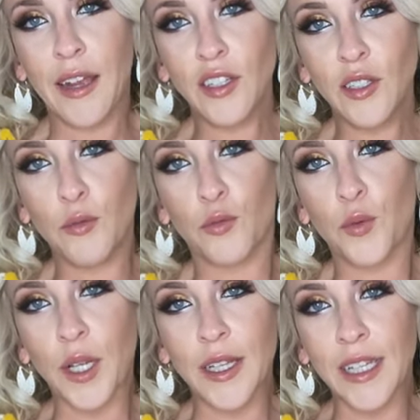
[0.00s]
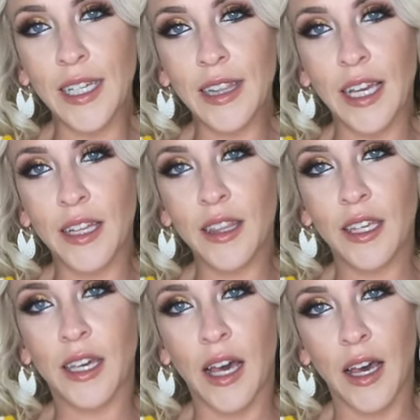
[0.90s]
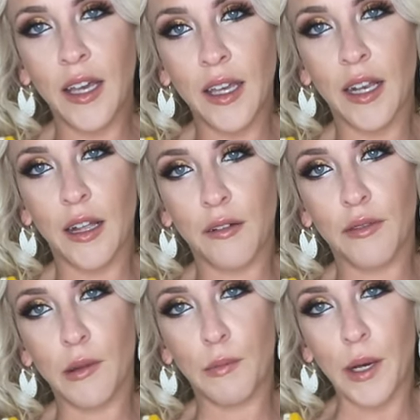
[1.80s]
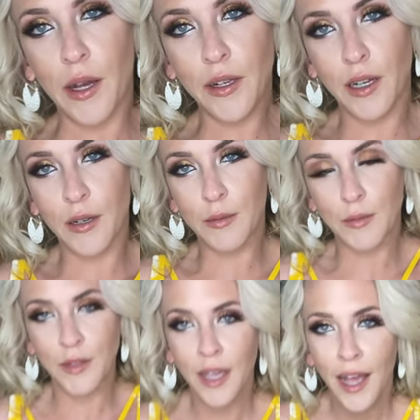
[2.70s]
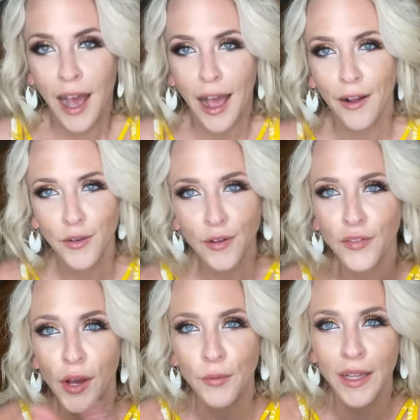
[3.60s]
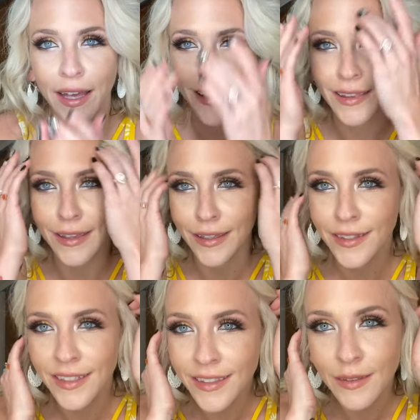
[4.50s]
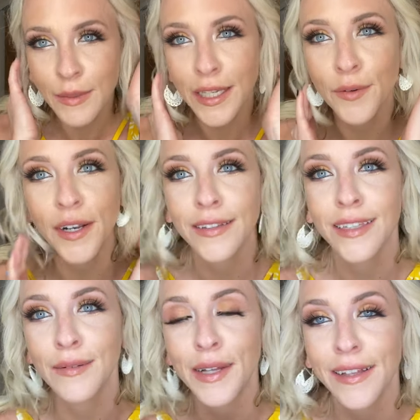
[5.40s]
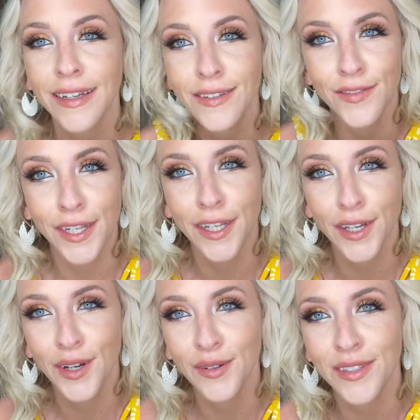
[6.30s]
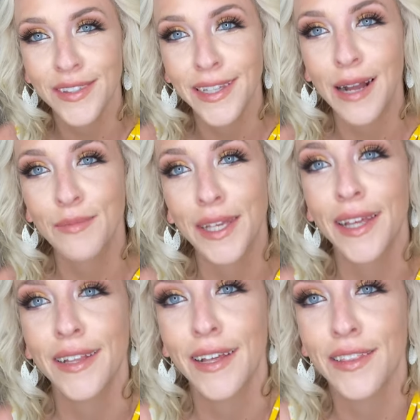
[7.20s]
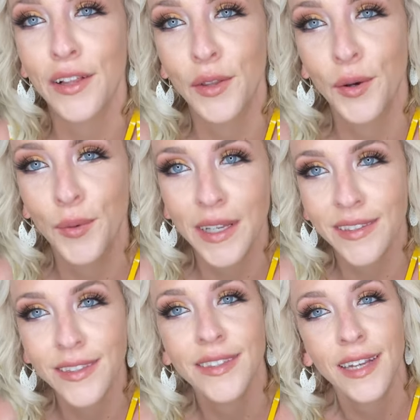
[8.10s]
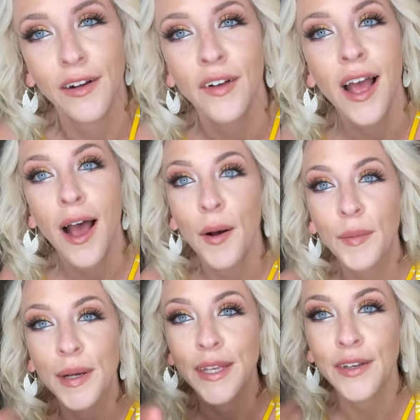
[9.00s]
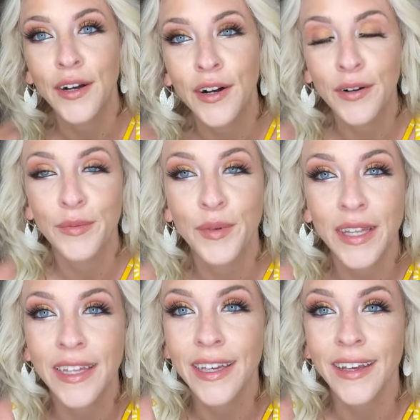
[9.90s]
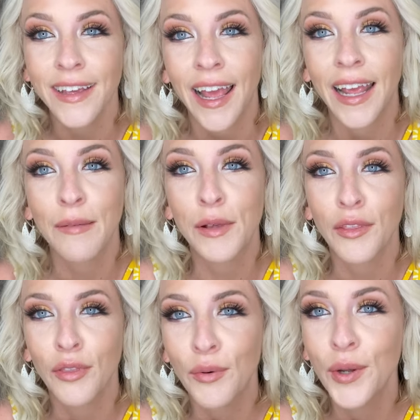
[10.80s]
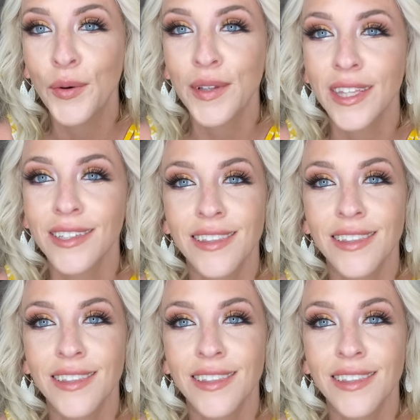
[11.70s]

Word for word: actually really like the cut of the bottoms. I don't know if y'all were like listening to me when I said in my last video to stop making like the low-waisted stuff, but y'all really came through with these